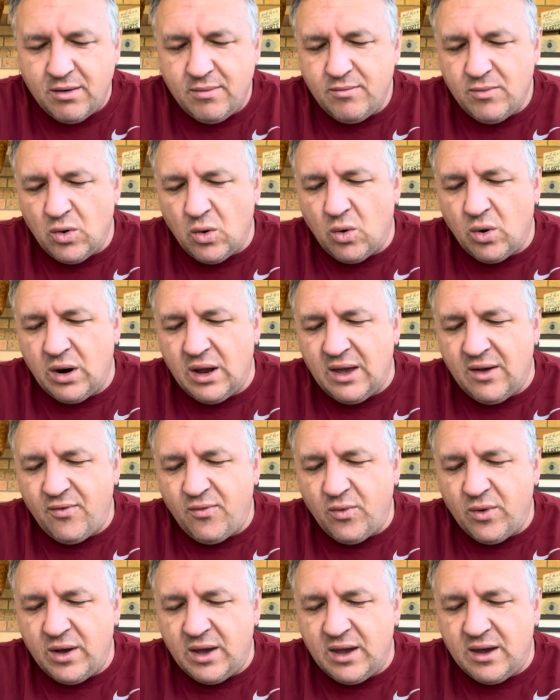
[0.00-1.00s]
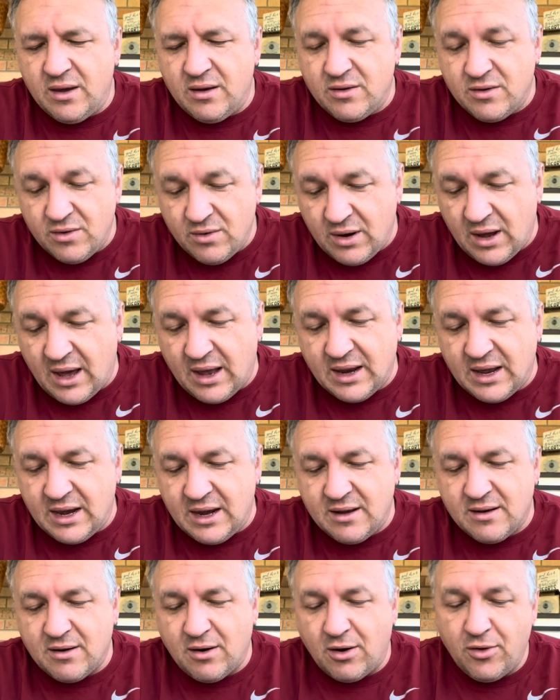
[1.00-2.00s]
nor if we do not
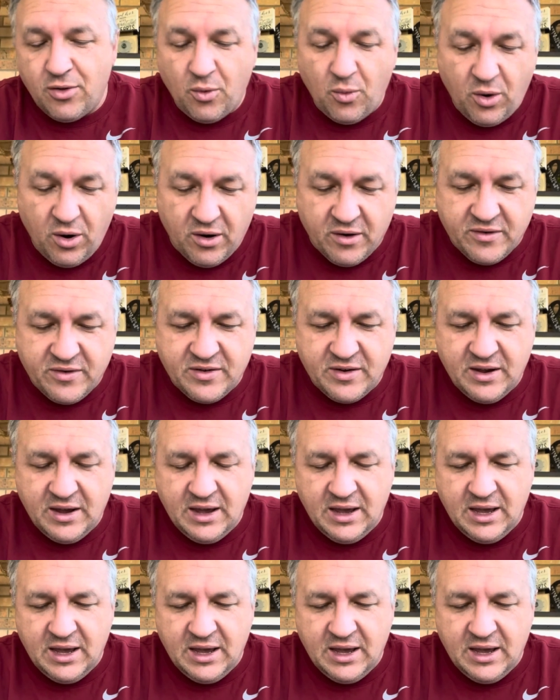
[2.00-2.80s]
eat are the worse.